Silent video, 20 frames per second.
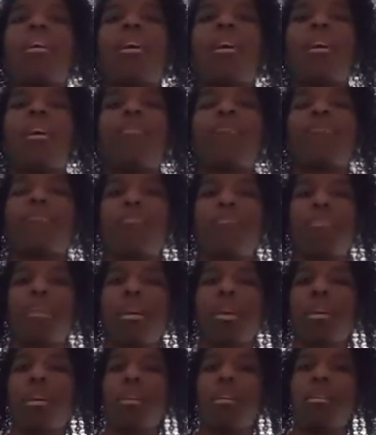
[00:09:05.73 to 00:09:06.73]
And for
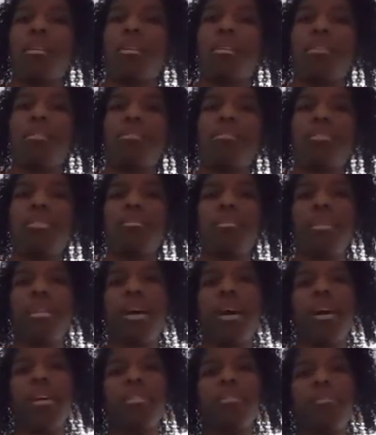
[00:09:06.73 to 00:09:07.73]
me,
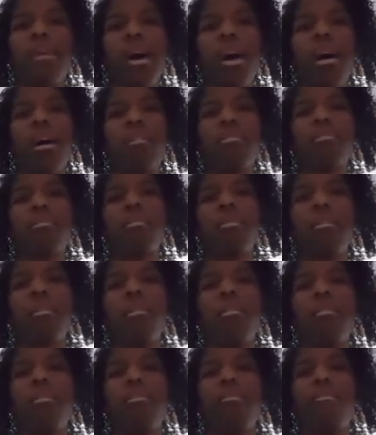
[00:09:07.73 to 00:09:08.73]
Gemini is my house
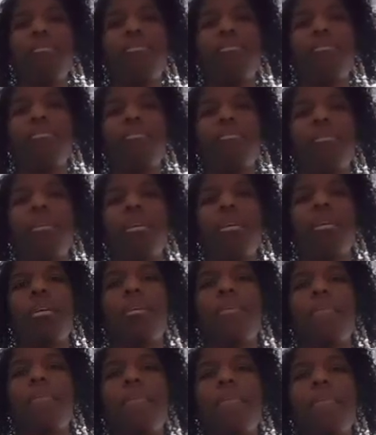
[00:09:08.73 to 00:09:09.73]
of
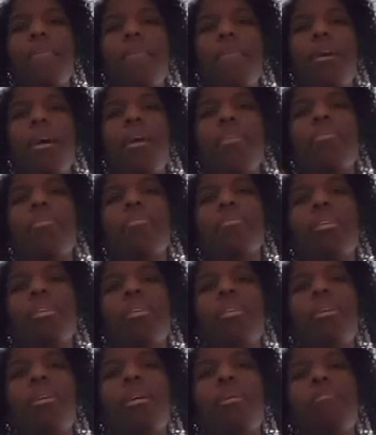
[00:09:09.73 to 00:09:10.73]
um, others'
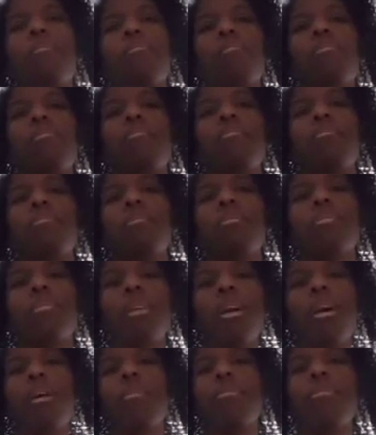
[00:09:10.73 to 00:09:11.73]
income,
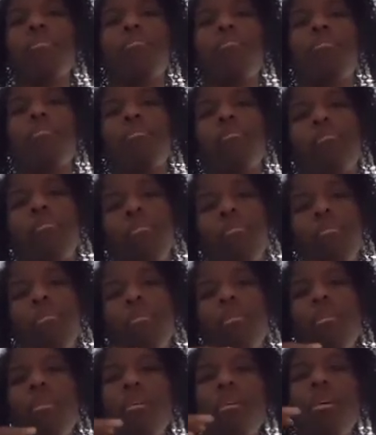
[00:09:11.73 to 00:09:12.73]
death. And
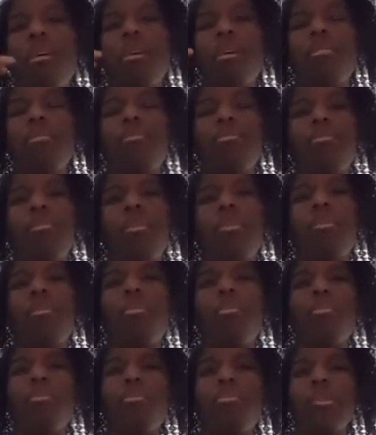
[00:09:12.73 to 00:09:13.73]

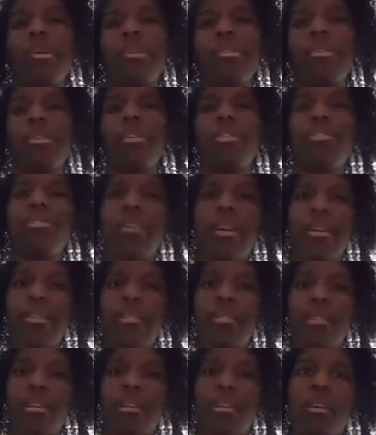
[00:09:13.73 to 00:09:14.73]
so it's
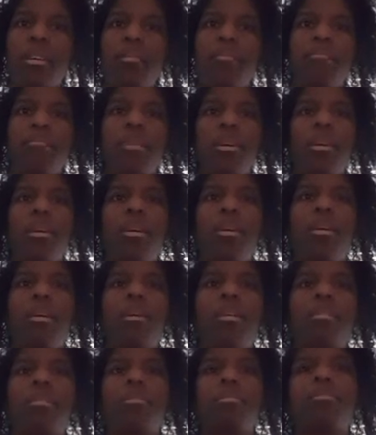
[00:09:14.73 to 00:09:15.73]
interesting
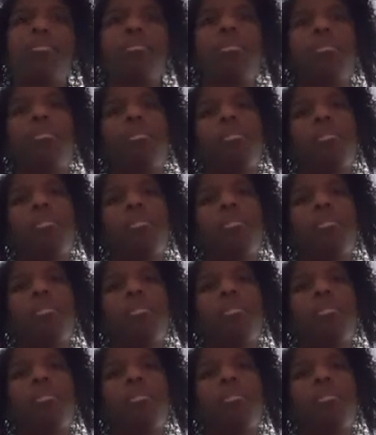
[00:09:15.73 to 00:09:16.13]
because